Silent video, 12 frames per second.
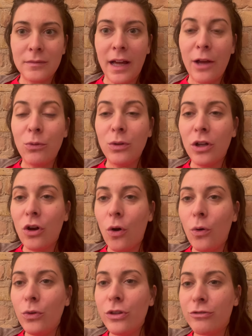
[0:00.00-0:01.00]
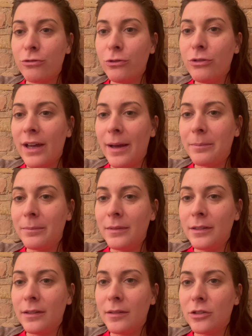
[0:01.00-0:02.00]
I will go through them
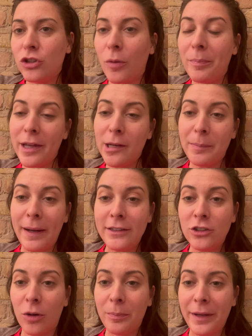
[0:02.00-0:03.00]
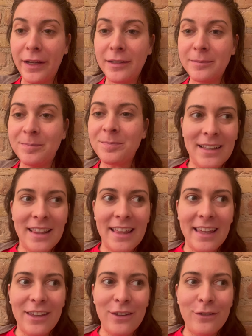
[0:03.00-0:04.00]
topic by topic.
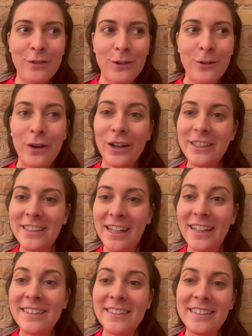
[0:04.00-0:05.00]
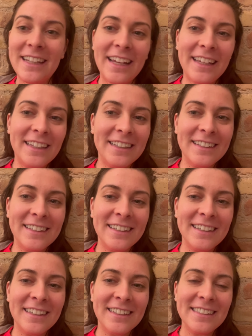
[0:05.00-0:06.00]
Thank you for watching today.
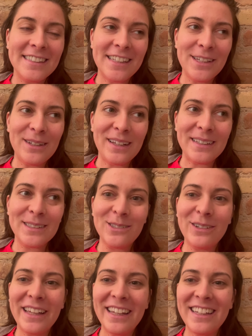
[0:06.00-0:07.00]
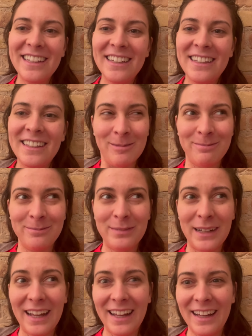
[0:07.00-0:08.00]
See you next week.
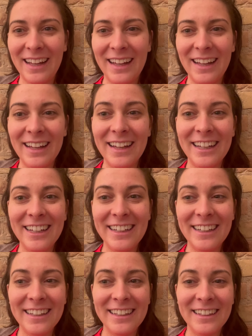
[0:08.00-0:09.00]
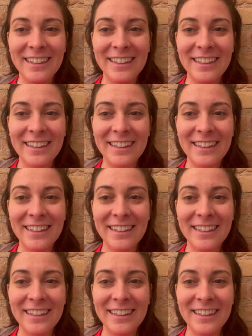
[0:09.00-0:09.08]
Bye.